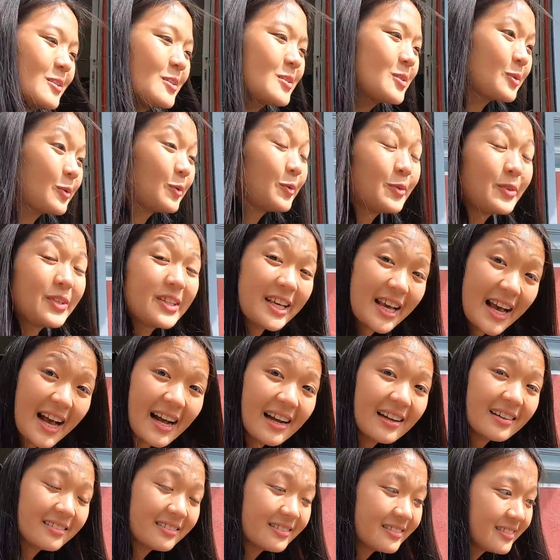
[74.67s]
So yeah,
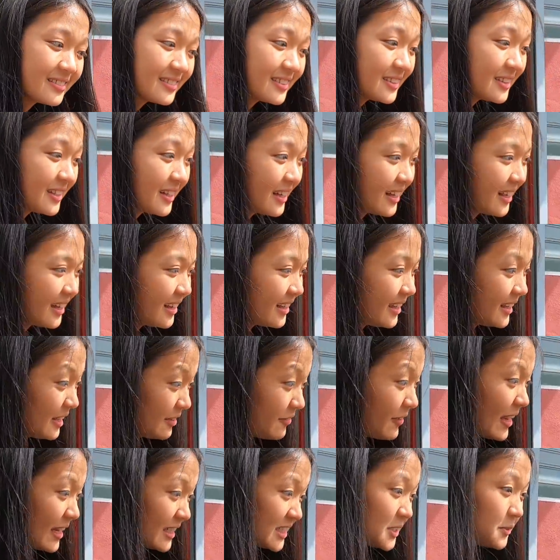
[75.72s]

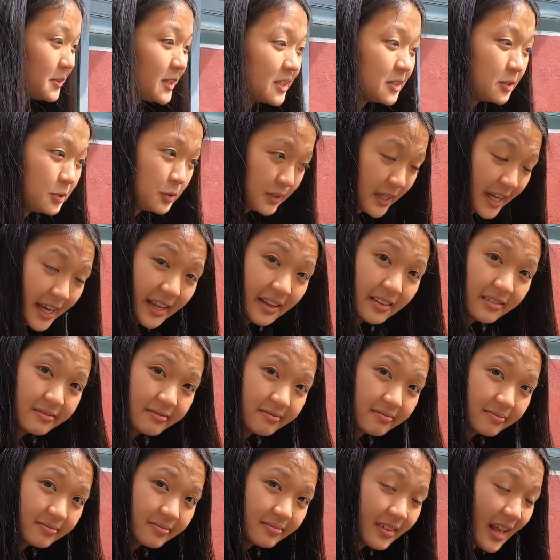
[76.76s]
if I actually want to do that,
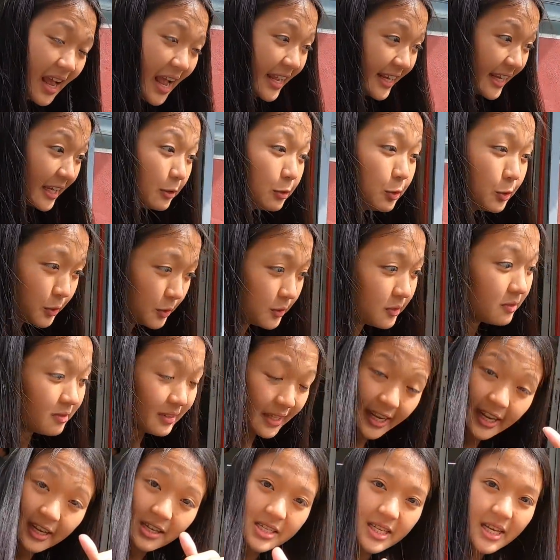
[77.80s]
I can do,
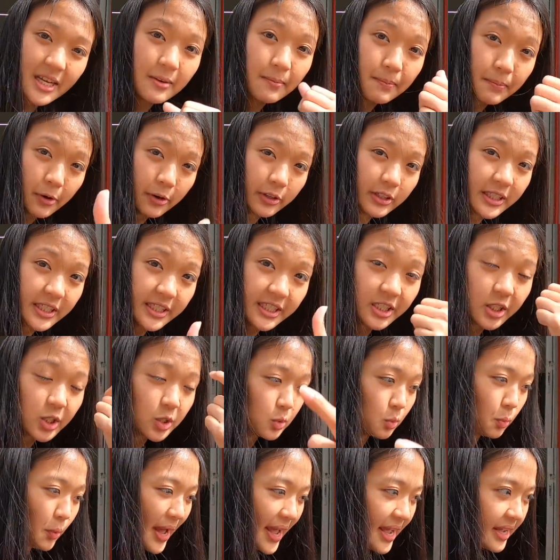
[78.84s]
like I said, polish,
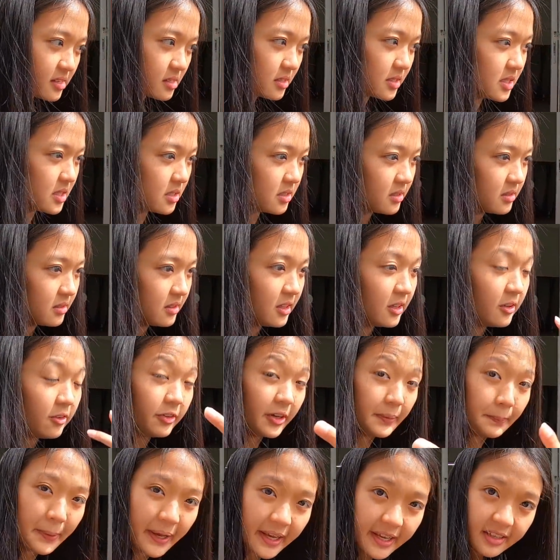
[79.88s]
wax,
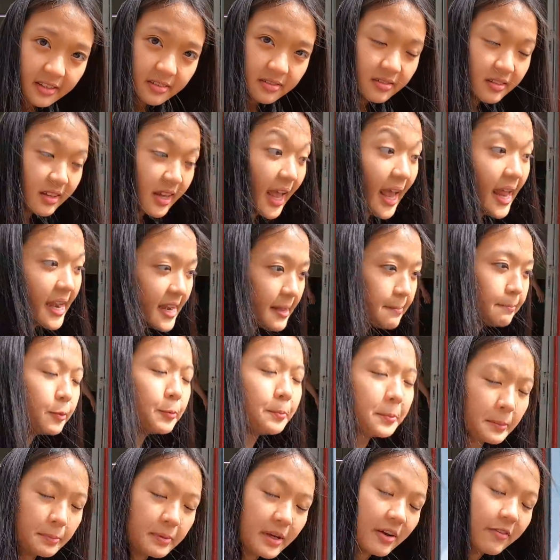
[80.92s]
repaint, and then put
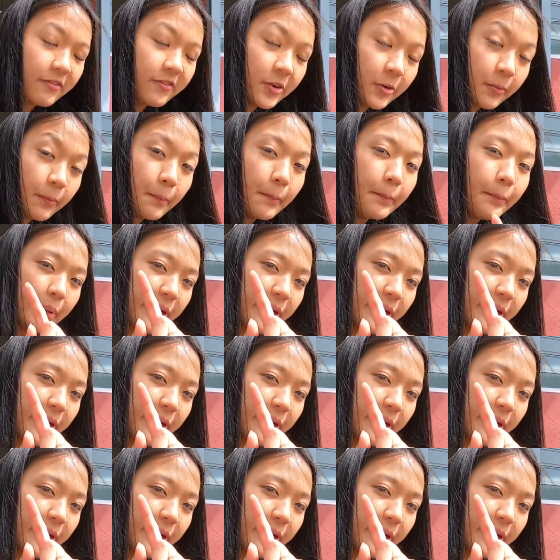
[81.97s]
PPF film.